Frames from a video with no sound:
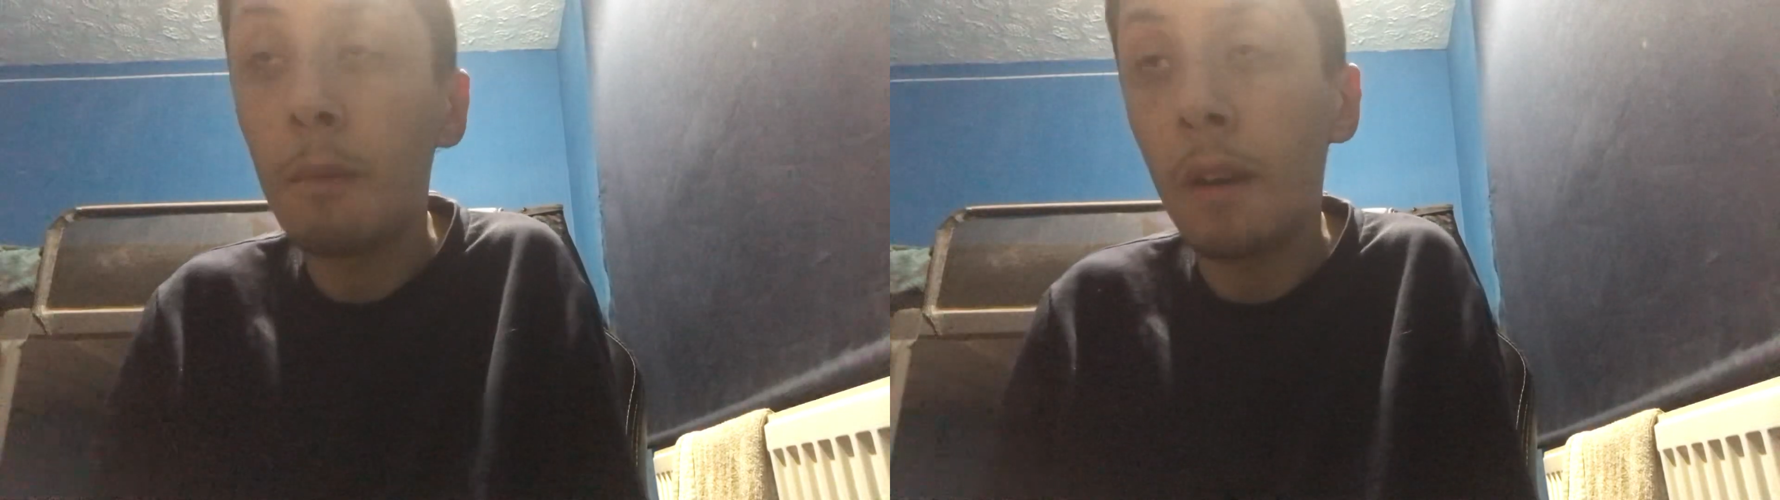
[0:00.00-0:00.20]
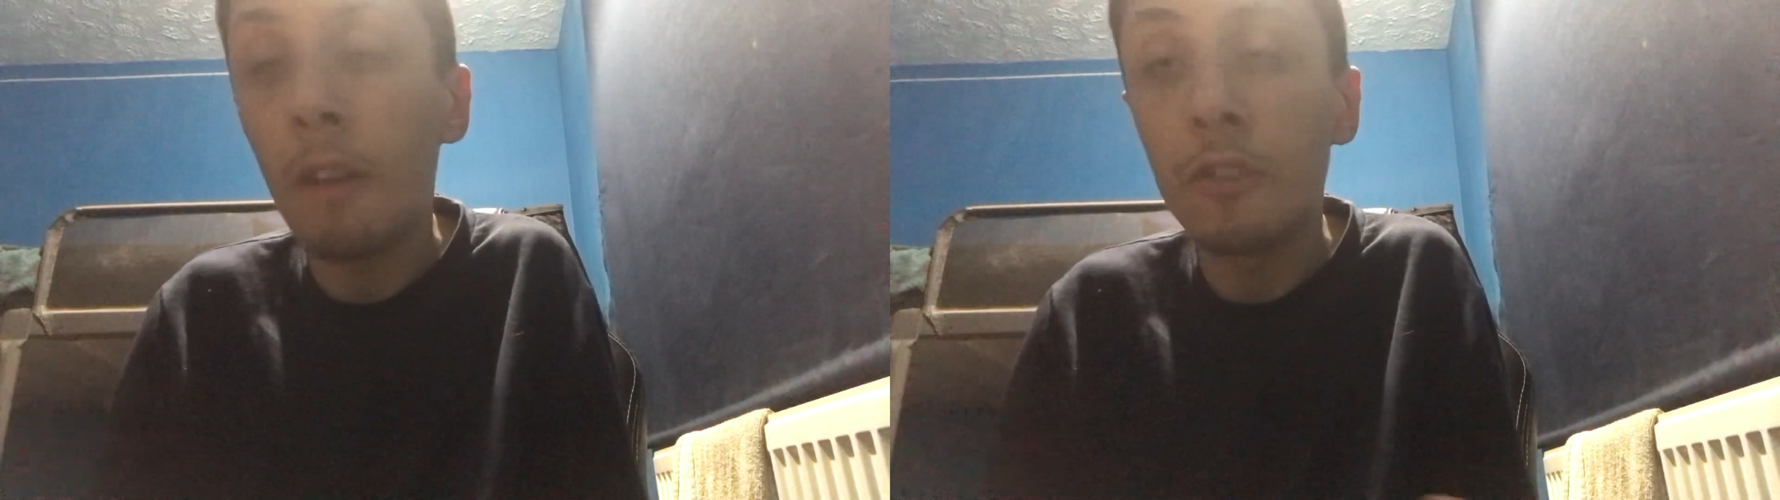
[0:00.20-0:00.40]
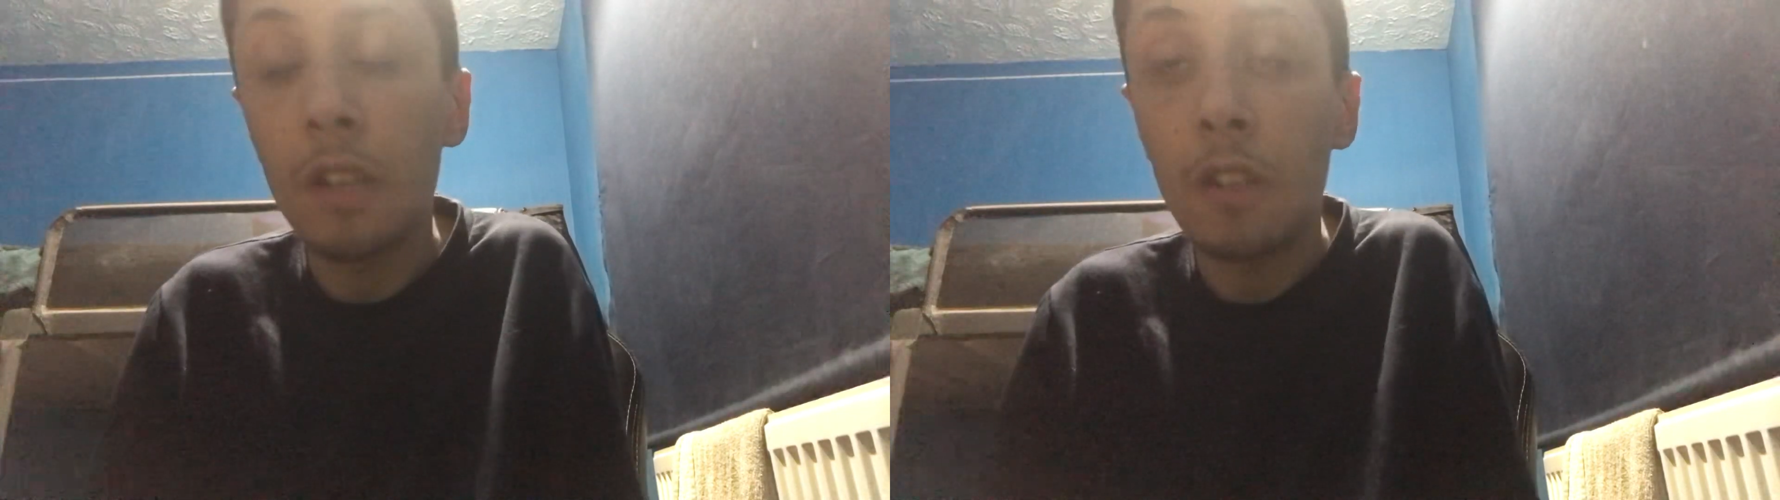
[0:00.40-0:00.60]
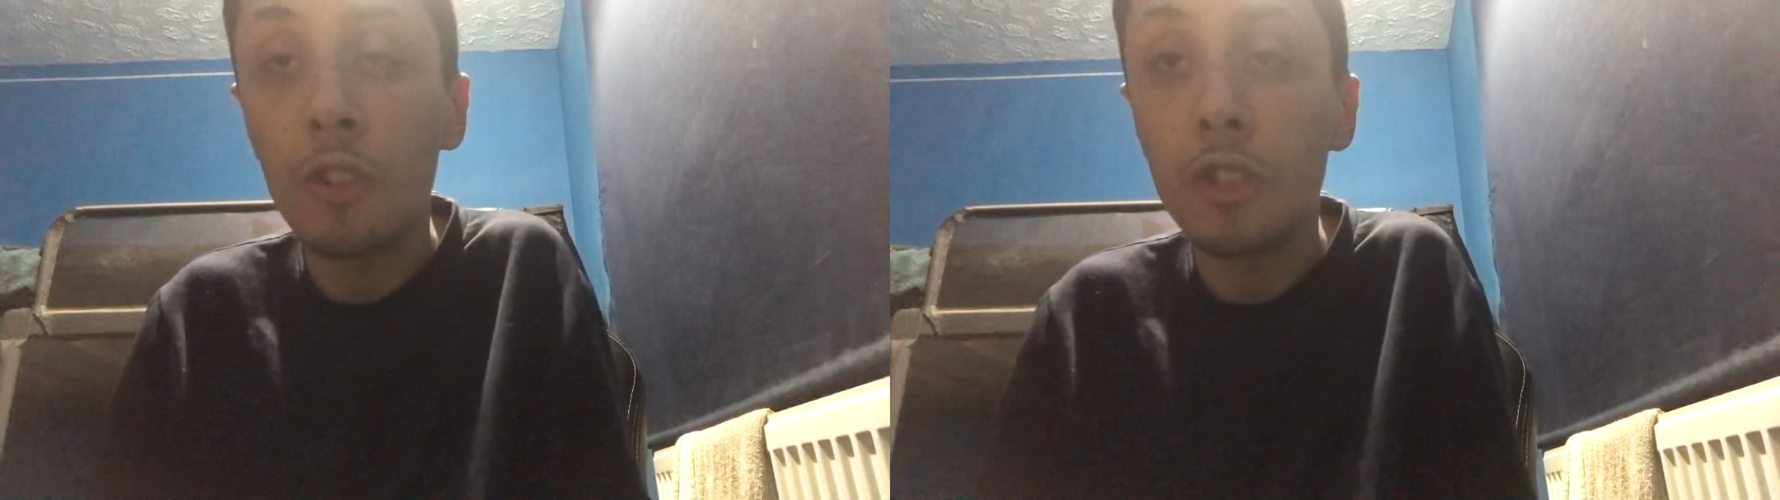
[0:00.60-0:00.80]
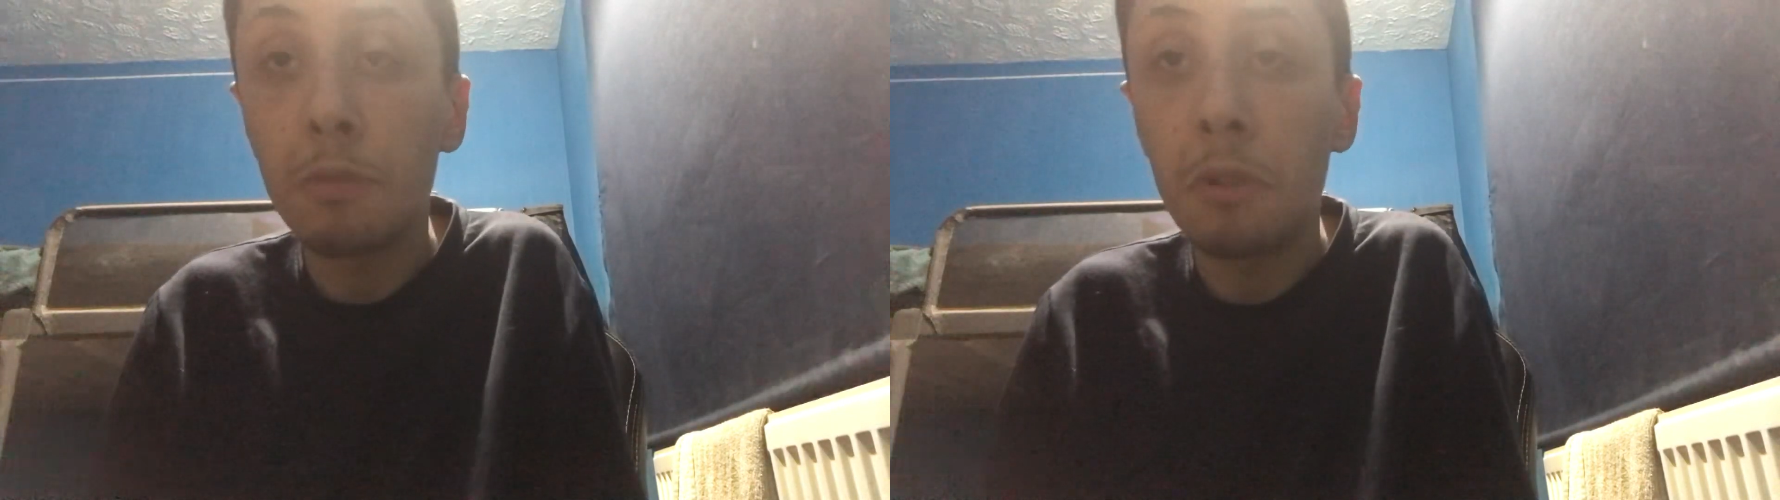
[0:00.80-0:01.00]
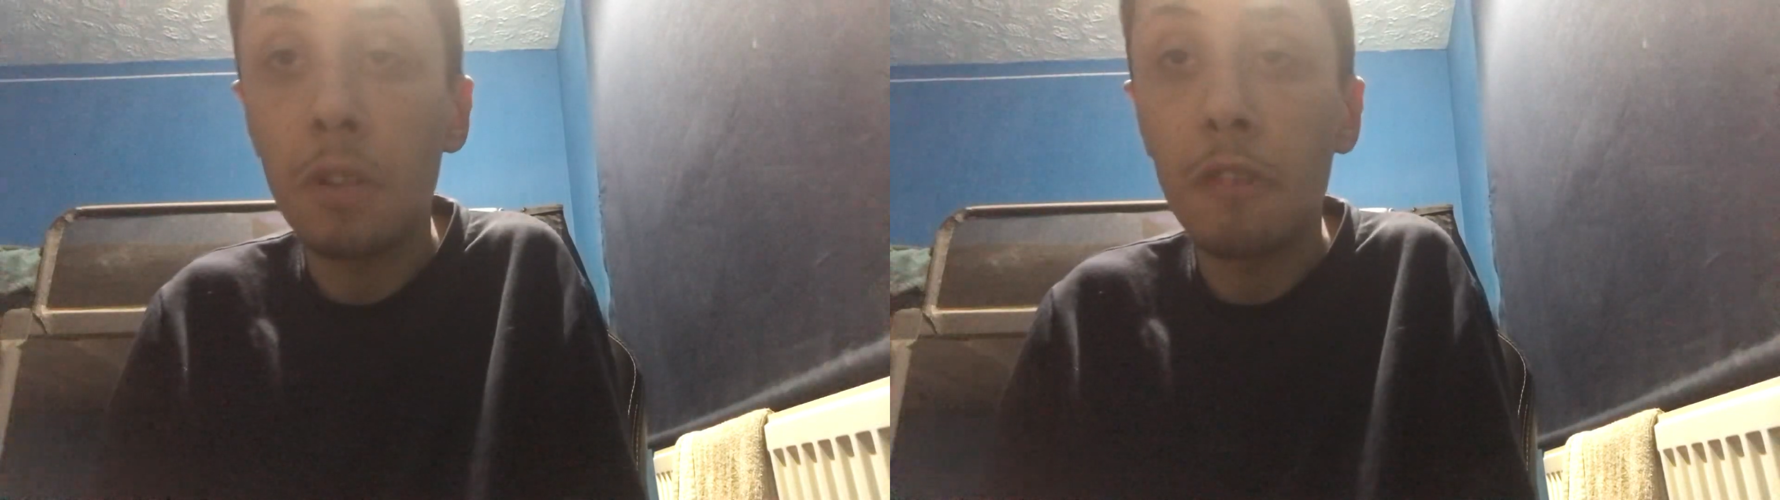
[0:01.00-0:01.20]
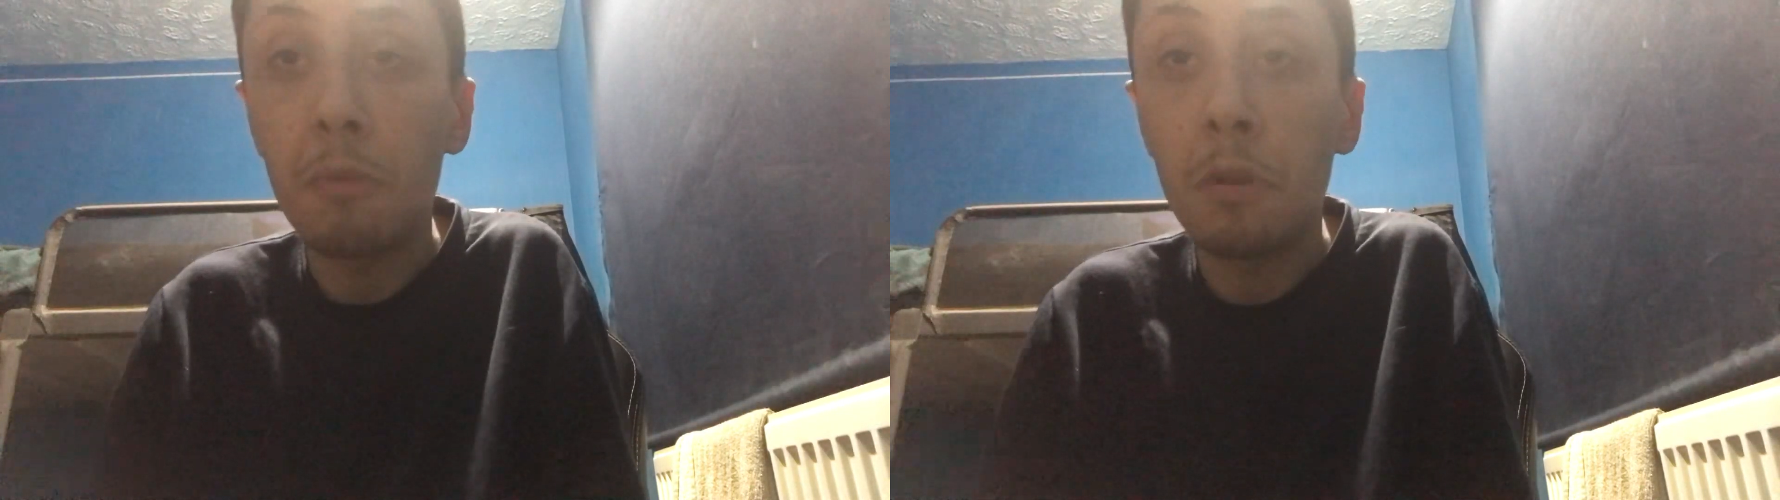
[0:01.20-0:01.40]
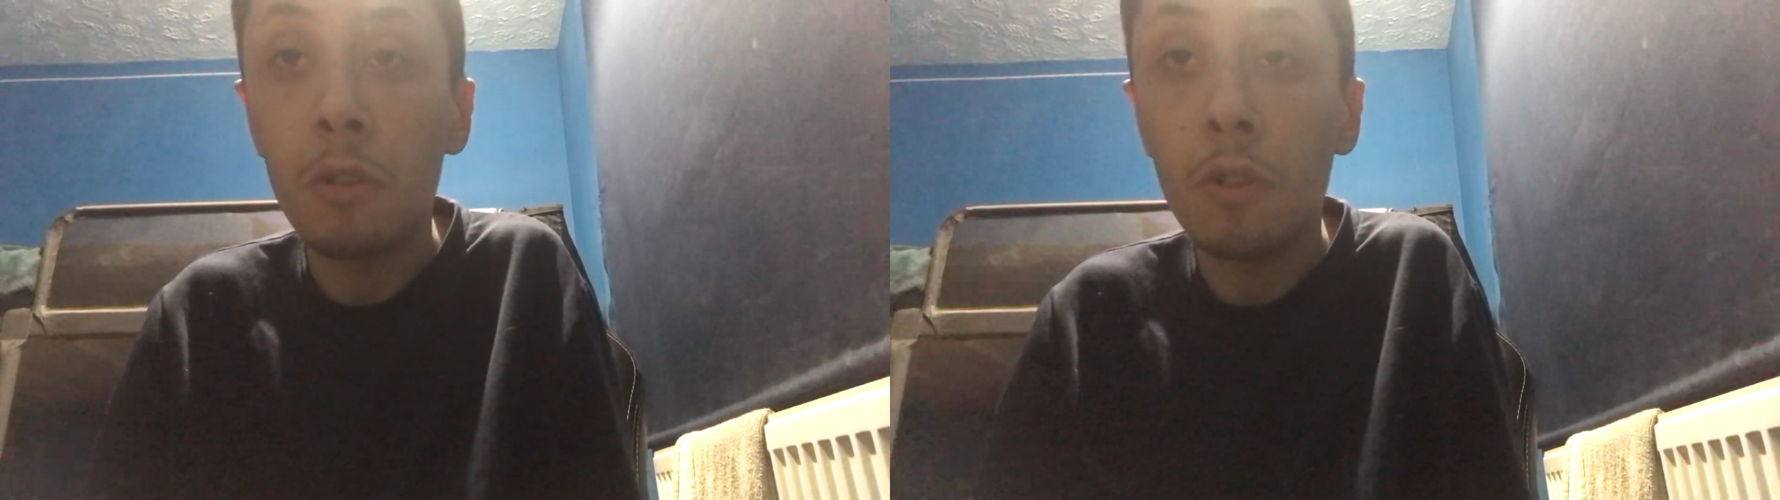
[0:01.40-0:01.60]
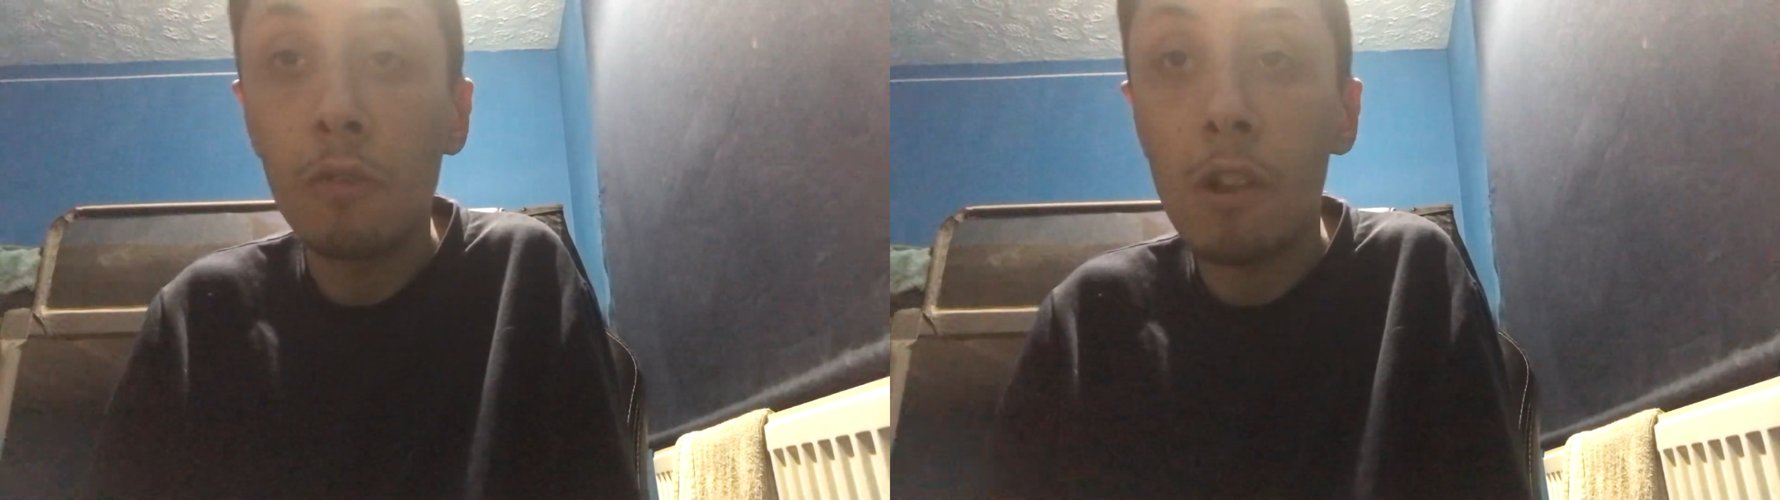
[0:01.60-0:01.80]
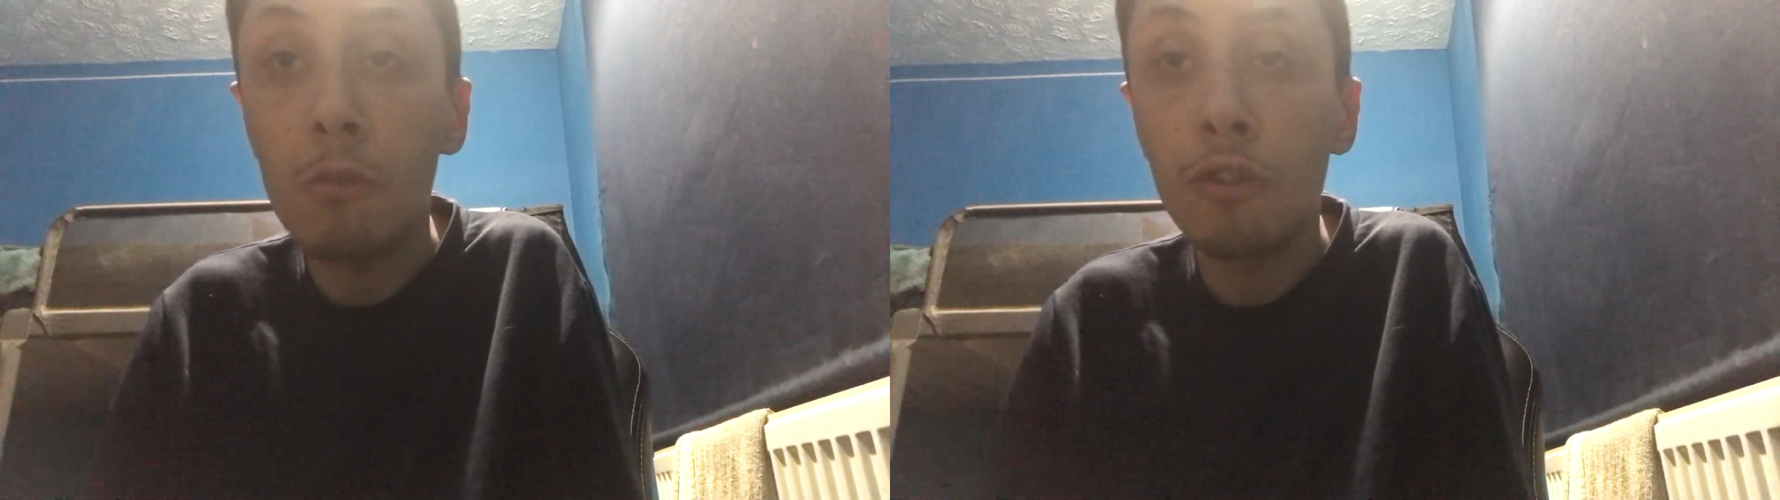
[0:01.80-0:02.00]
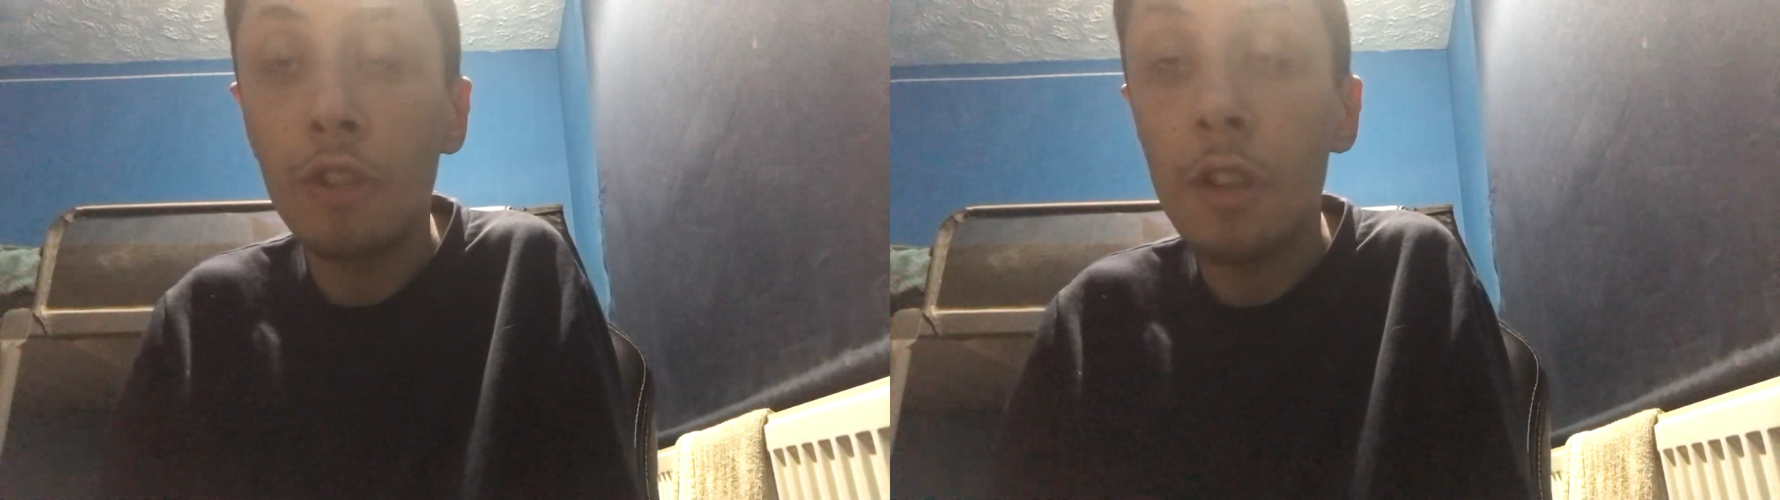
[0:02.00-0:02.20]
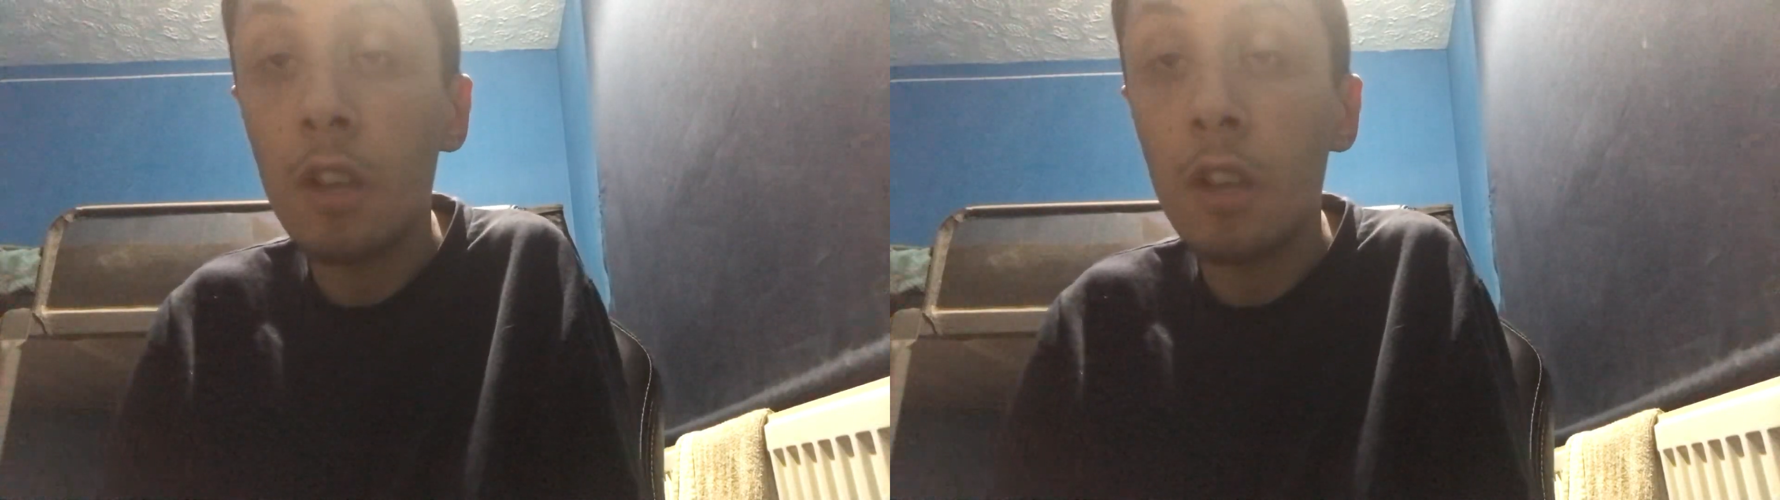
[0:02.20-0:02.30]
obviously, I don't support Liverpool or Real Madrid.